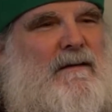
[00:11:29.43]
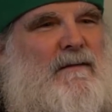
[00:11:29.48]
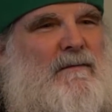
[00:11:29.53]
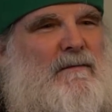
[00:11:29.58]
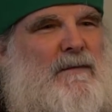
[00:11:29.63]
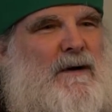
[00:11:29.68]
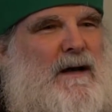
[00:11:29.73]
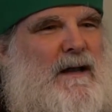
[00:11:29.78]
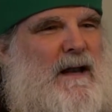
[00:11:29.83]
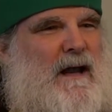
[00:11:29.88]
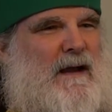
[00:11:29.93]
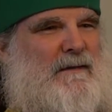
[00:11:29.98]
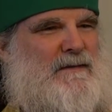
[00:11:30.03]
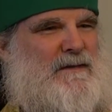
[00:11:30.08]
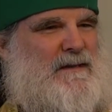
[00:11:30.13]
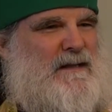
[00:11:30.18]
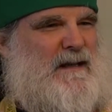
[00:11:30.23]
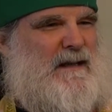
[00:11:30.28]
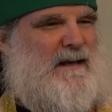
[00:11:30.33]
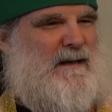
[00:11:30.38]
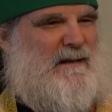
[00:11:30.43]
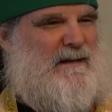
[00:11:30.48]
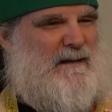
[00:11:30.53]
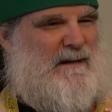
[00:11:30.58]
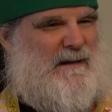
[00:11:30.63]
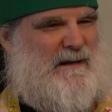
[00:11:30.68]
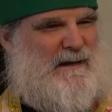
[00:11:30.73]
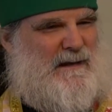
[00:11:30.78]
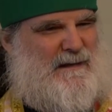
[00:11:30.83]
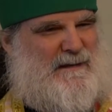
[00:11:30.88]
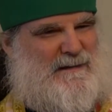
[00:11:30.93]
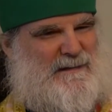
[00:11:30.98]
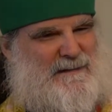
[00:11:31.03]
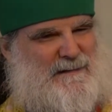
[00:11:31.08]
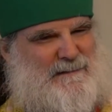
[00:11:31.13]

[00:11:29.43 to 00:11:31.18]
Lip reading: But I've seen things